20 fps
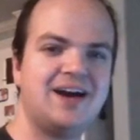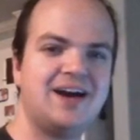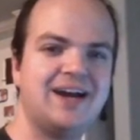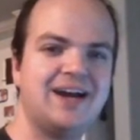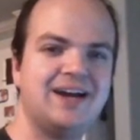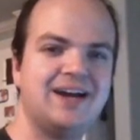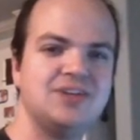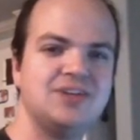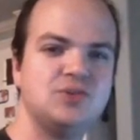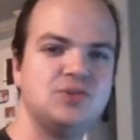
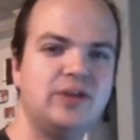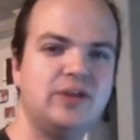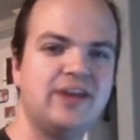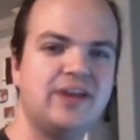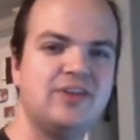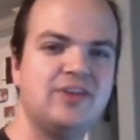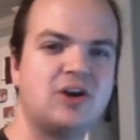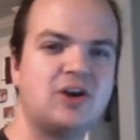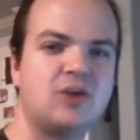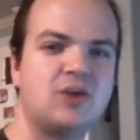I do
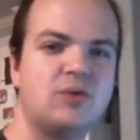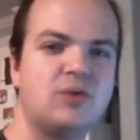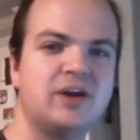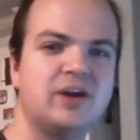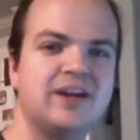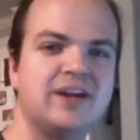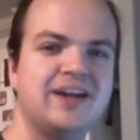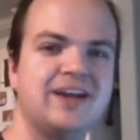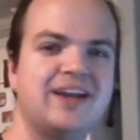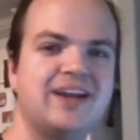like the
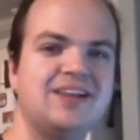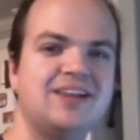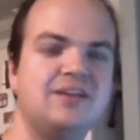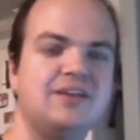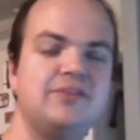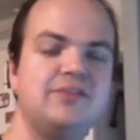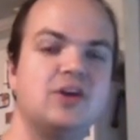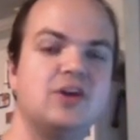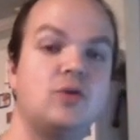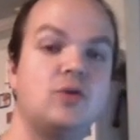artwork, and again, I
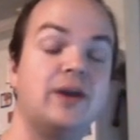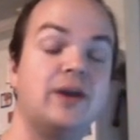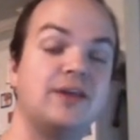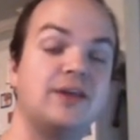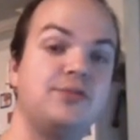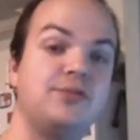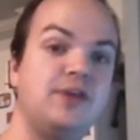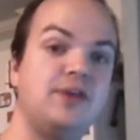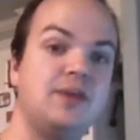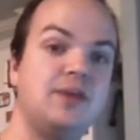love the
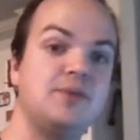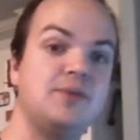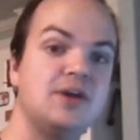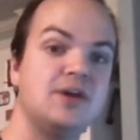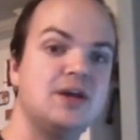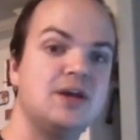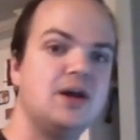aquatic theme,